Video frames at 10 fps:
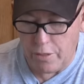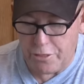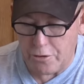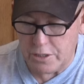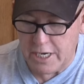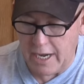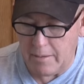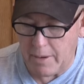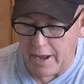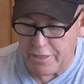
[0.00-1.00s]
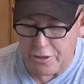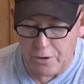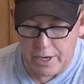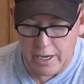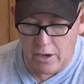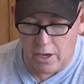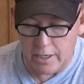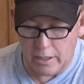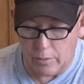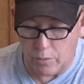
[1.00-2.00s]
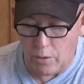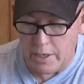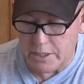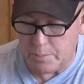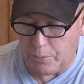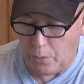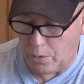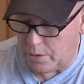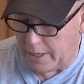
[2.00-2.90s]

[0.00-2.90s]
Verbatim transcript: 13 by 30 on Leroy's board